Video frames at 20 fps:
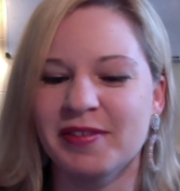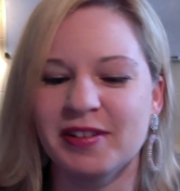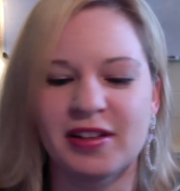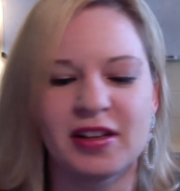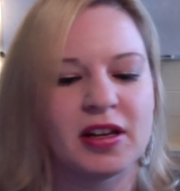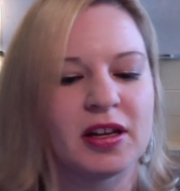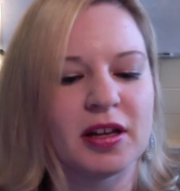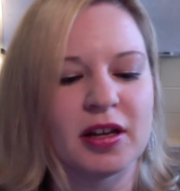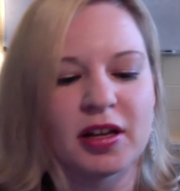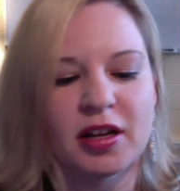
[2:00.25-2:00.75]
to
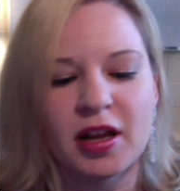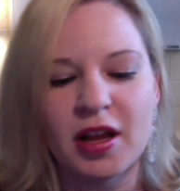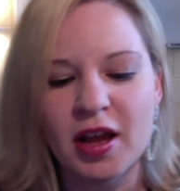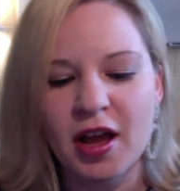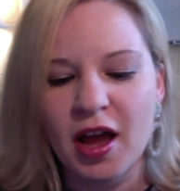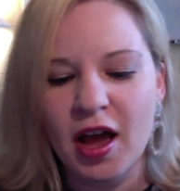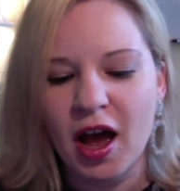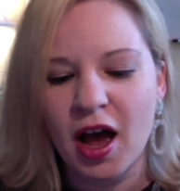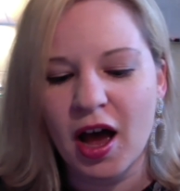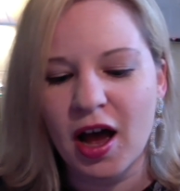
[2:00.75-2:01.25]
take it.
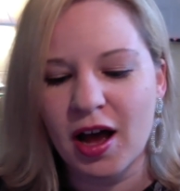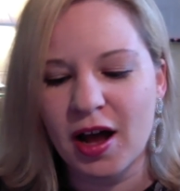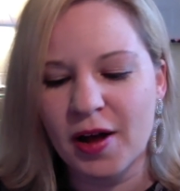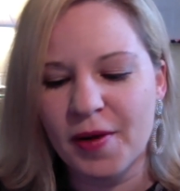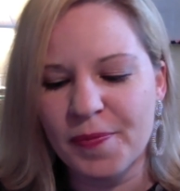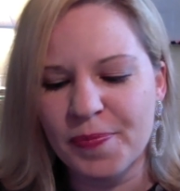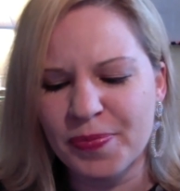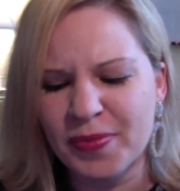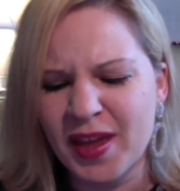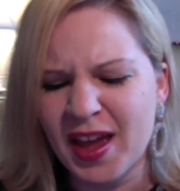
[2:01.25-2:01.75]

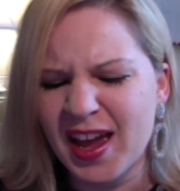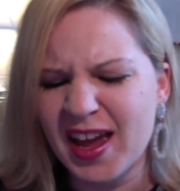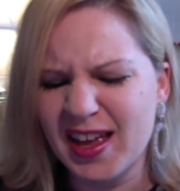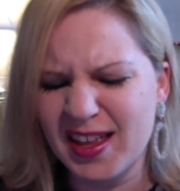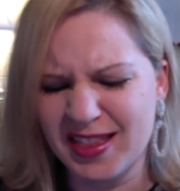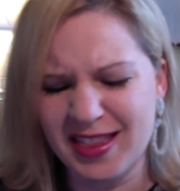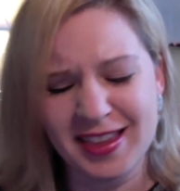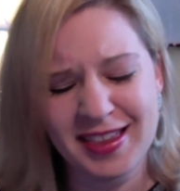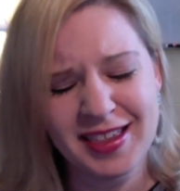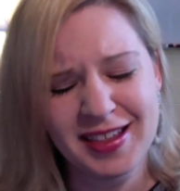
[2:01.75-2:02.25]

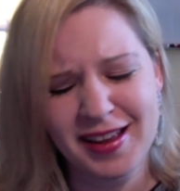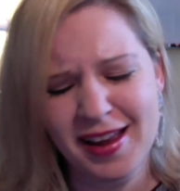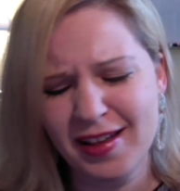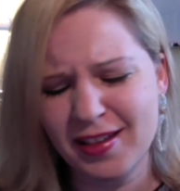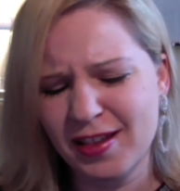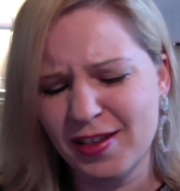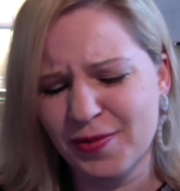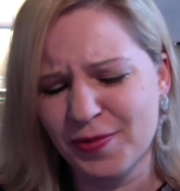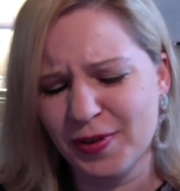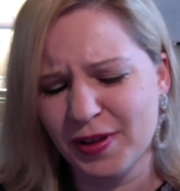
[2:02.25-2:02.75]
This class
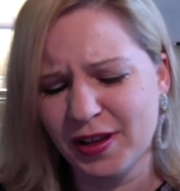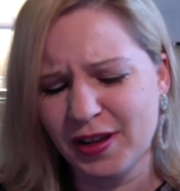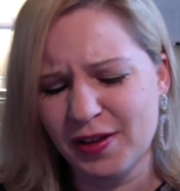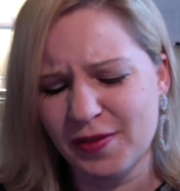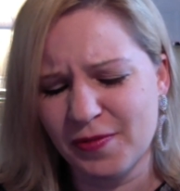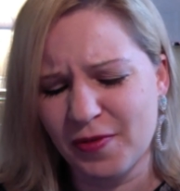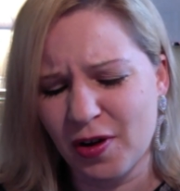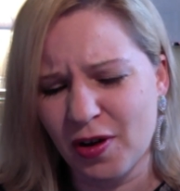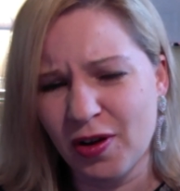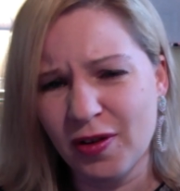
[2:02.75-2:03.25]
has really
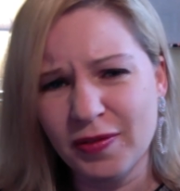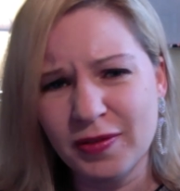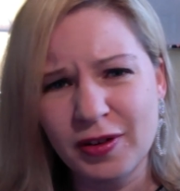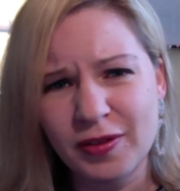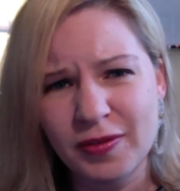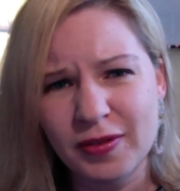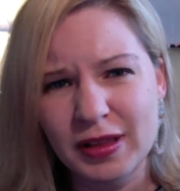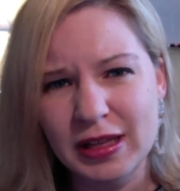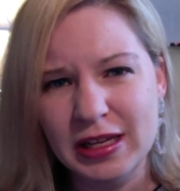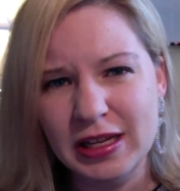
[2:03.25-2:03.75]
evolved
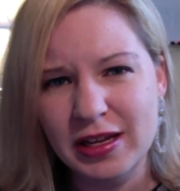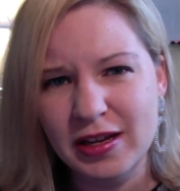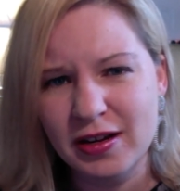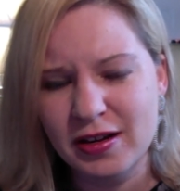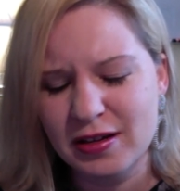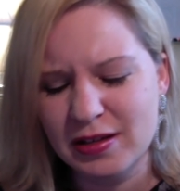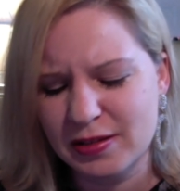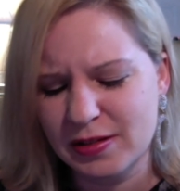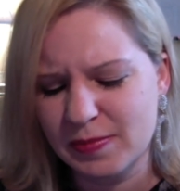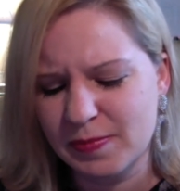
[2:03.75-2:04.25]
over the
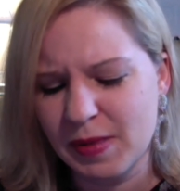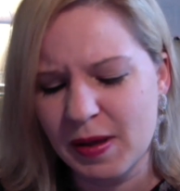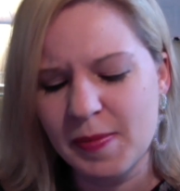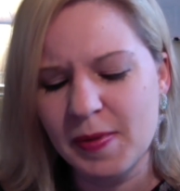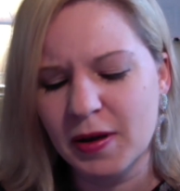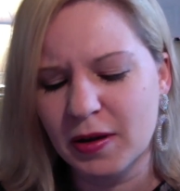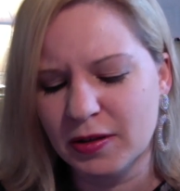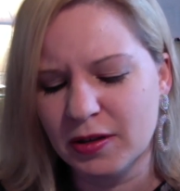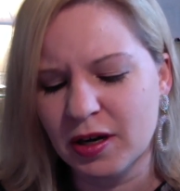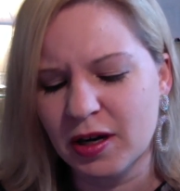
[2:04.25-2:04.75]
years. Maybe
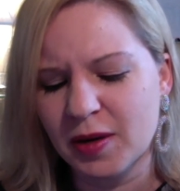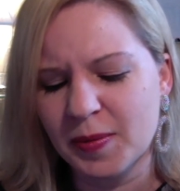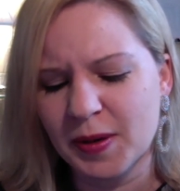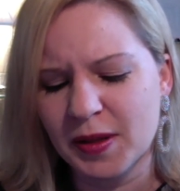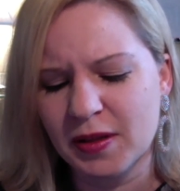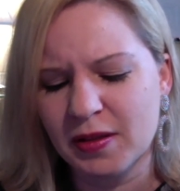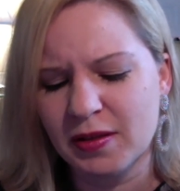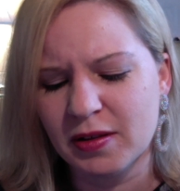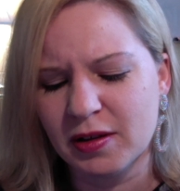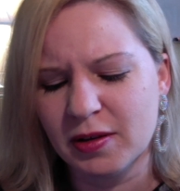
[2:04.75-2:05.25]
I'll talk about
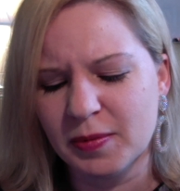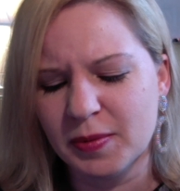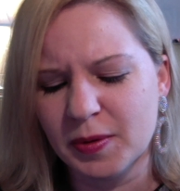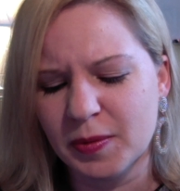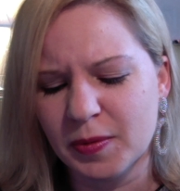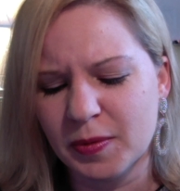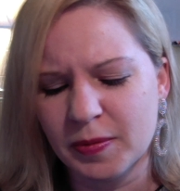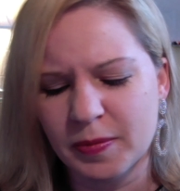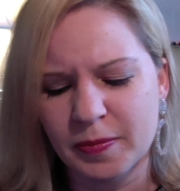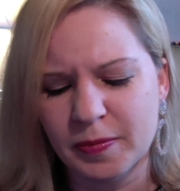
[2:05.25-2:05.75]
this a little bit
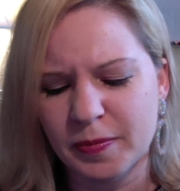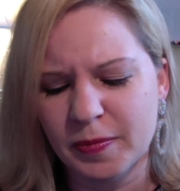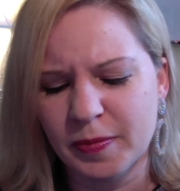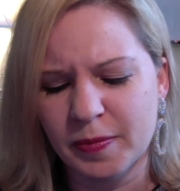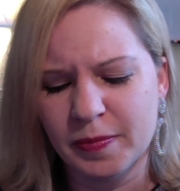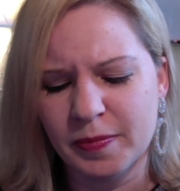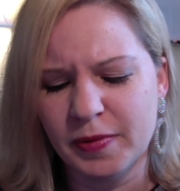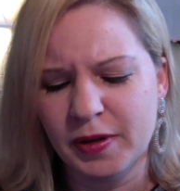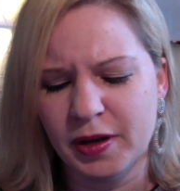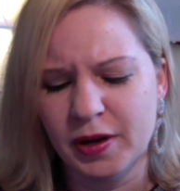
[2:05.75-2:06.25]
when,
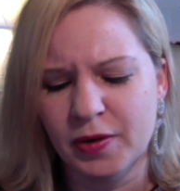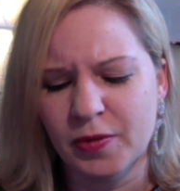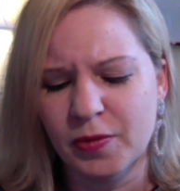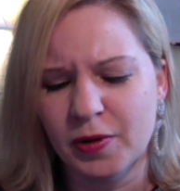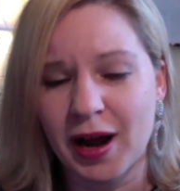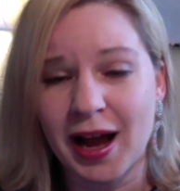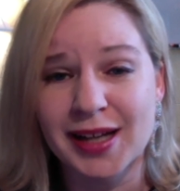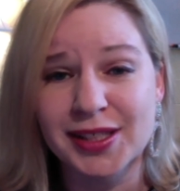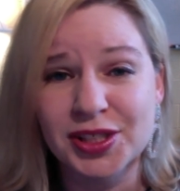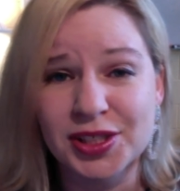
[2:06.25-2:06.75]
you know, we're
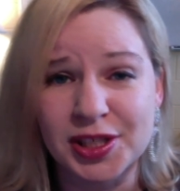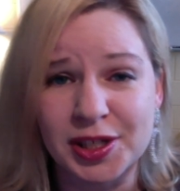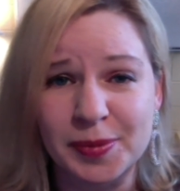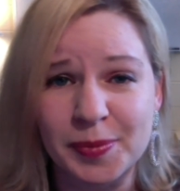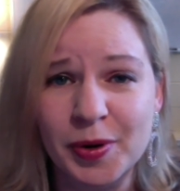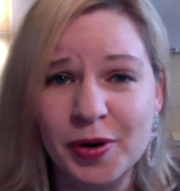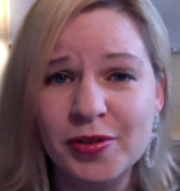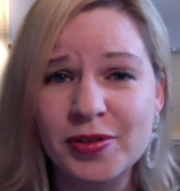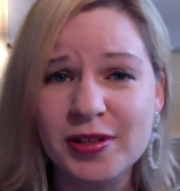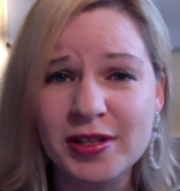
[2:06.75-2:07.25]
actually in
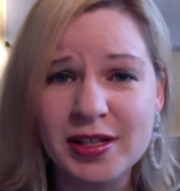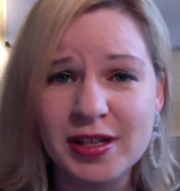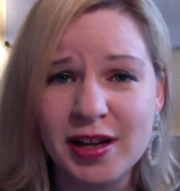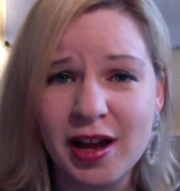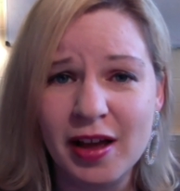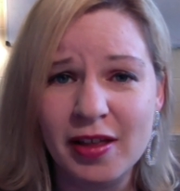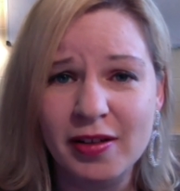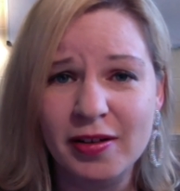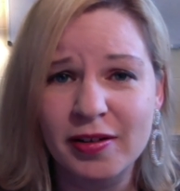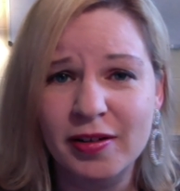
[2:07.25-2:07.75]
person
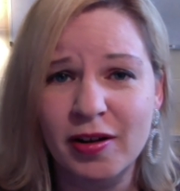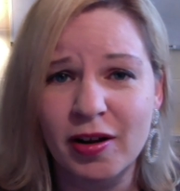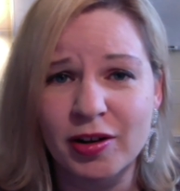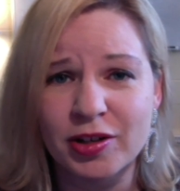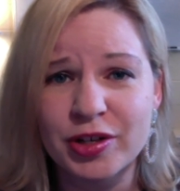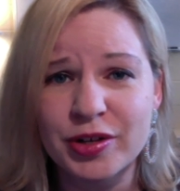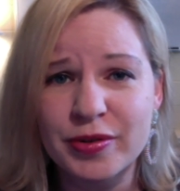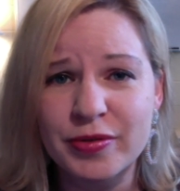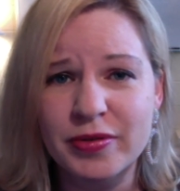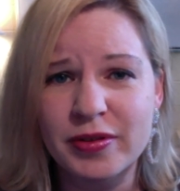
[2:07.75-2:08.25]
together on
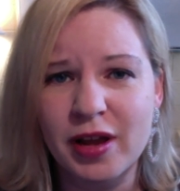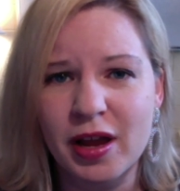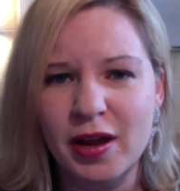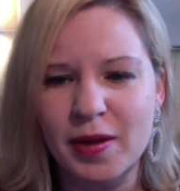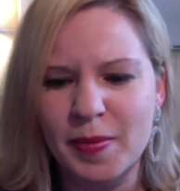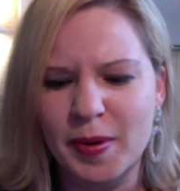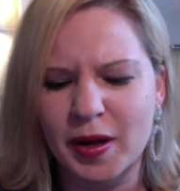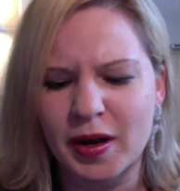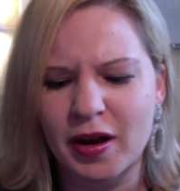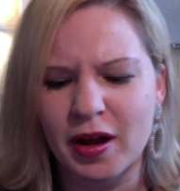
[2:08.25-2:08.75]
Tuesday,
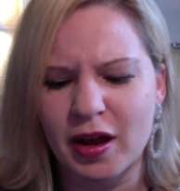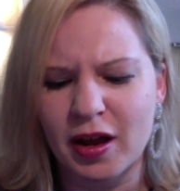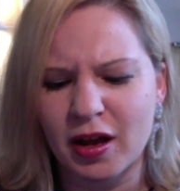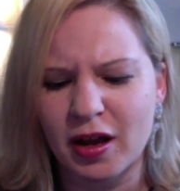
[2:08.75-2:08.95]
but